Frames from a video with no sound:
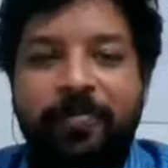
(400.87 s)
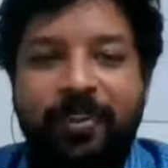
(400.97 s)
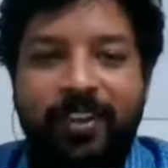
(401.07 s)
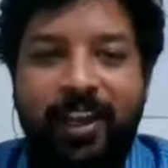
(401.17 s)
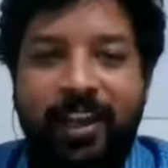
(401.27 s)

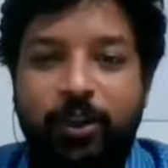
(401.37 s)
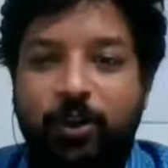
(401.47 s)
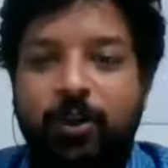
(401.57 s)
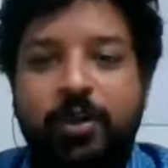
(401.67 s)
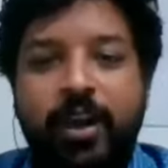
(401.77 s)
and you're
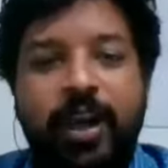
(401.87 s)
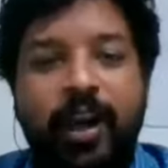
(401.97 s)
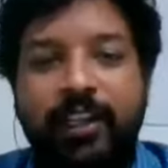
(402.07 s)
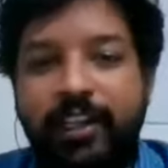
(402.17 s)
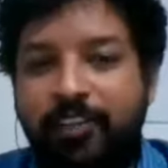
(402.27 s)
also
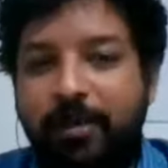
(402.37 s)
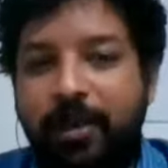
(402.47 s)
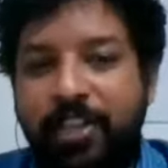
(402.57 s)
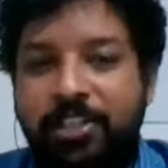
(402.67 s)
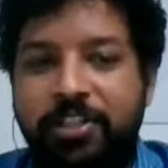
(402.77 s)
actively
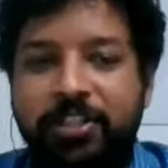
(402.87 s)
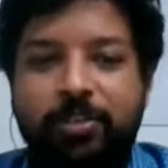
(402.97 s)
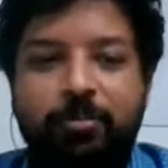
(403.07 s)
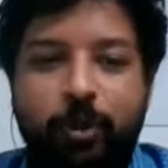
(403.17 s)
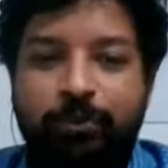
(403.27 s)
managing your
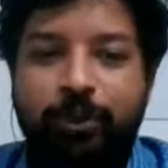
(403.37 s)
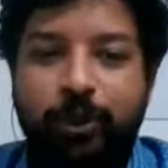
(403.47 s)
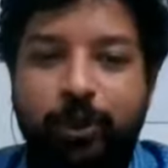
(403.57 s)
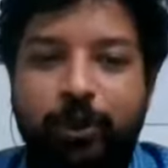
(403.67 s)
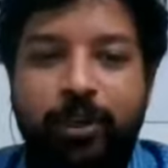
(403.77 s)

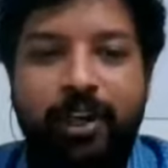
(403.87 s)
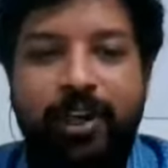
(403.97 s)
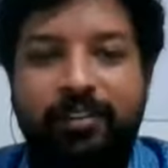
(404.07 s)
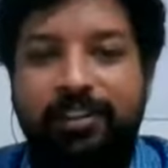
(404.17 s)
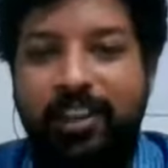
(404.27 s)
portfolio
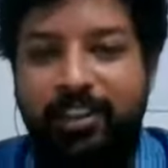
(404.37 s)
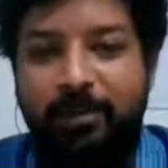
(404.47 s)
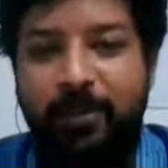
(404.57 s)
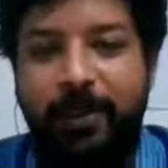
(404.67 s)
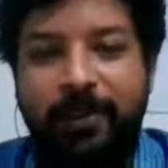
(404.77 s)
and
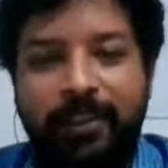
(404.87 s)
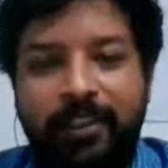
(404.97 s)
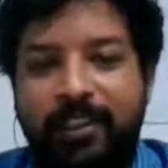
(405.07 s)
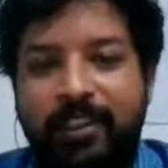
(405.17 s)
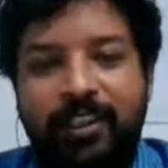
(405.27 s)
philanthropy.
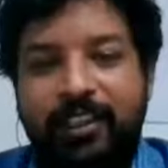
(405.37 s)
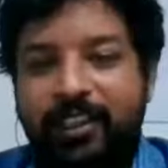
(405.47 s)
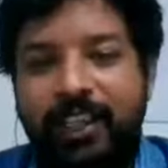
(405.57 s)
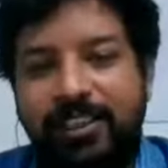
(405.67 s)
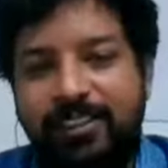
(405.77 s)

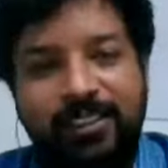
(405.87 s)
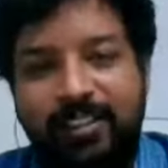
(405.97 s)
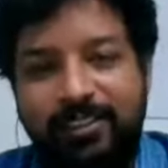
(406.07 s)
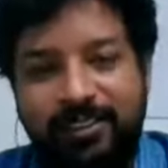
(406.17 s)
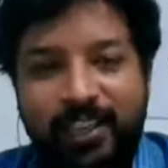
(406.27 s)
Tell us
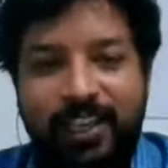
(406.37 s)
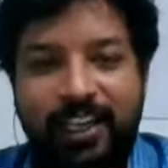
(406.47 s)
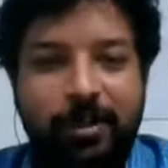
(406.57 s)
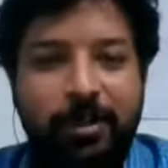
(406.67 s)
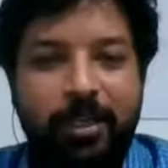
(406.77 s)
a
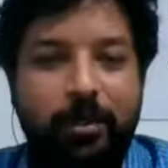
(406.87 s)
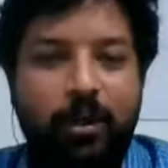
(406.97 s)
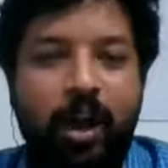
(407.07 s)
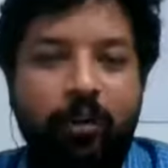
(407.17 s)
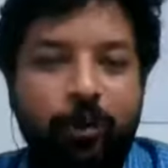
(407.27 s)
little bit about
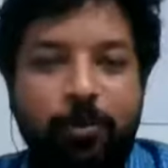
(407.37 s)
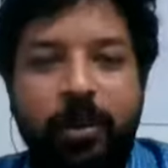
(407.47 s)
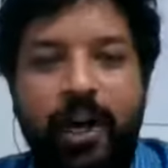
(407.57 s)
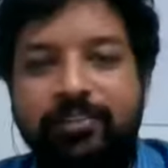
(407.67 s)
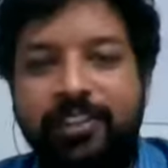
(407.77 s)
how you
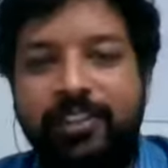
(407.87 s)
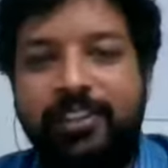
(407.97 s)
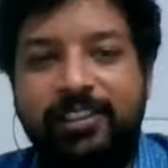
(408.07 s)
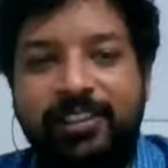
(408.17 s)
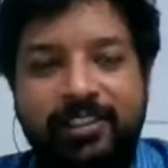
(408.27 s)
plan for this.